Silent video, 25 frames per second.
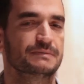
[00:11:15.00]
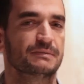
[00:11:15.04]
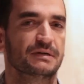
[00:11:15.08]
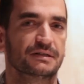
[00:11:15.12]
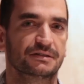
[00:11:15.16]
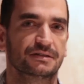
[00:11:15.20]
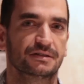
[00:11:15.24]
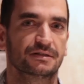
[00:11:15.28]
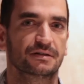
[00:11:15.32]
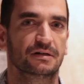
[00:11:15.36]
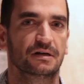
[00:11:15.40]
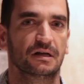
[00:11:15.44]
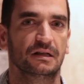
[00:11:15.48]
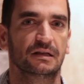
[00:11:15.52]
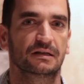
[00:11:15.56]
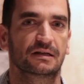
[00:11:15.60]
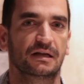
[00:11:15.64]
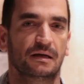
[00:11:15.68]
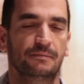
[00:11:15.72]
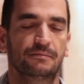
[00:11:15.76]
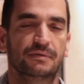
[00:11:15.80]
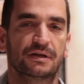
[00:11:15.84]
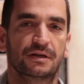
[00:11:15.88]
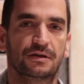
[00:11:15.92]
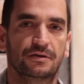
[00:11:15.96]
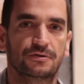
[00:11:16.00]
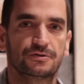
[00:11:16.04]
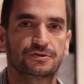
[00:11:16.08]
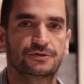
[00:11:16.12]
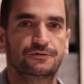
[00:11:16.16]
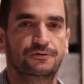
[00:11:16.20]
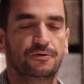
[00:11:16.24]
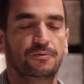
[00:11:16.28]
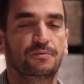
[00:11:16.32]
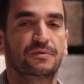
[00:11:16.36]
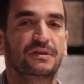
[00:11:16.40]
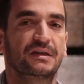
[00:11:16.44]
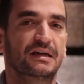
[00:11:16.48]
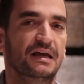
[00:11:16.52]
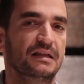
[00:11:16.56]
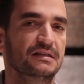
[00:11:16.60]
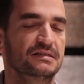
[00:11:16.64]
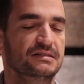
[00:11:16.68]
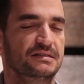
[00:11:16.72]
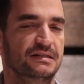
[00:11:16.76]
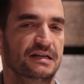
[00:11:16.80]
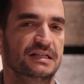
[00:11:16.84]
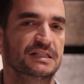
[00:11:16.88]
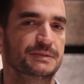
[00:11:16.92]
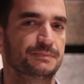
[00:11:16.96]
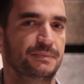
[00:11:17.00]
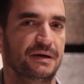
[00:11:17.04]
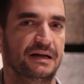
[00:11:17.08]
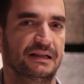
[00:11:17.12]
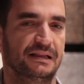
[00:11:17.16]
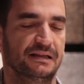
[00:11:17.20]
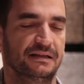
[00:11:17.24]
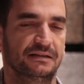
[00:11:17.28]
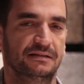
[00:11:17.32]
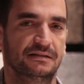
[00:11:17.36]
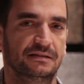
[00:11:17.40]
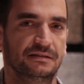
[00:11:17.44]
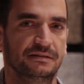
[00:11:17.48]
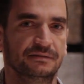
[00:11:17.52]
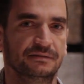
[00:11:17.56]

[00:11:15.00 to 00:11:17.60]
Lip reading: material can be used from the NCS palette.